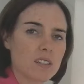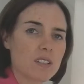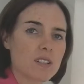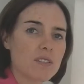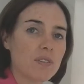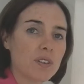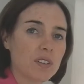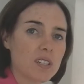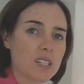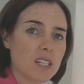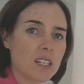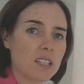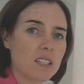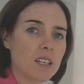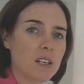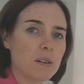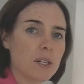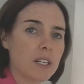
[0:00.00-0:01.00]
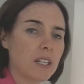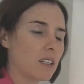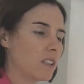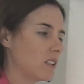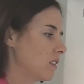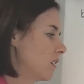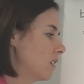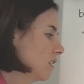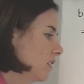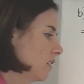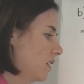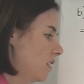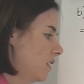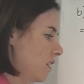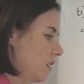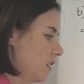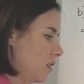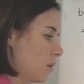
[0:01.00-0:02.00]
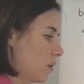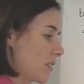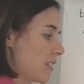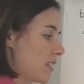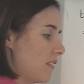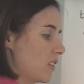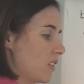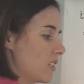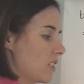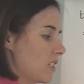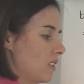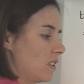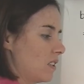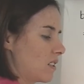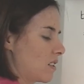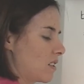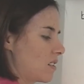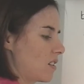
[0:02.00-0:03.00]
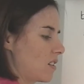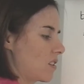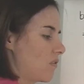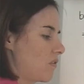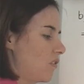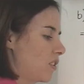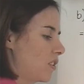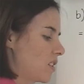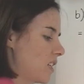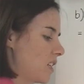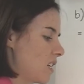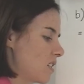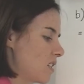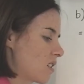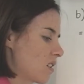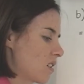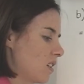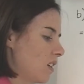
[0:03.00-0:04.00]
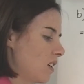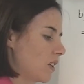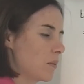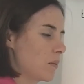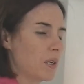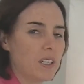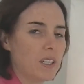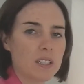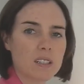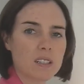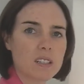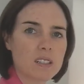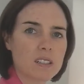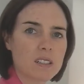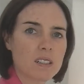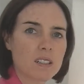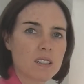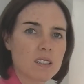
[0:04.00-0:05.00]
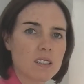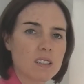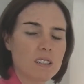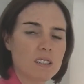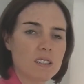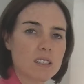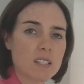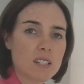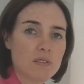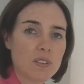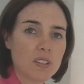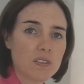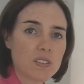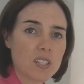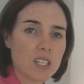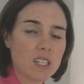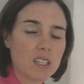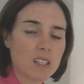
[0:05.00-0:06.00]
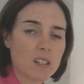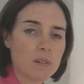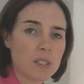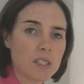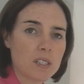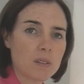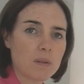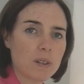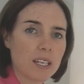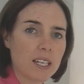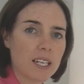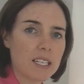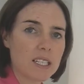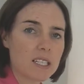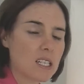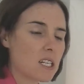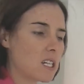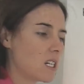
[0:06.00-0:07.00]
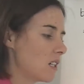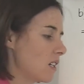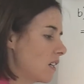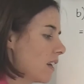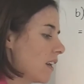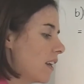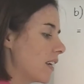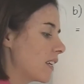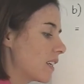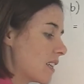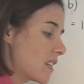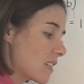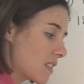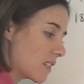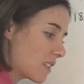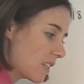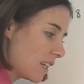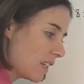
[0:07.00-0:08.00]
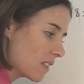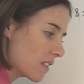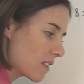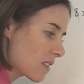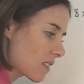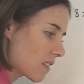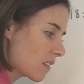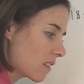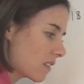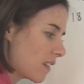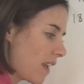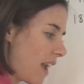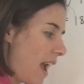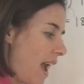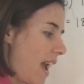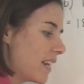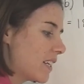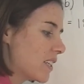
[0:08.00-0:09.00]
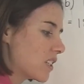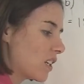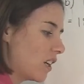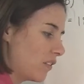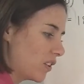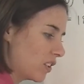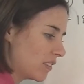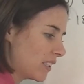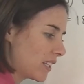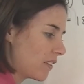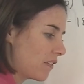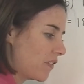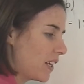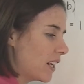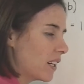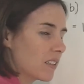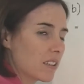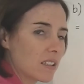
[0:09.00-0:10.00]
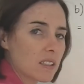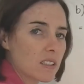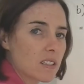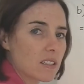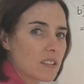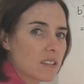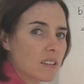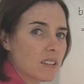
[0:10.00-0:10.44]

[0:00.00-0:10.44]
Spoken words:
Does 14 go in? Well, 7 didn't, so 14 certainly won't. Does 15 go into 180? Yes, it does. And I've already found it.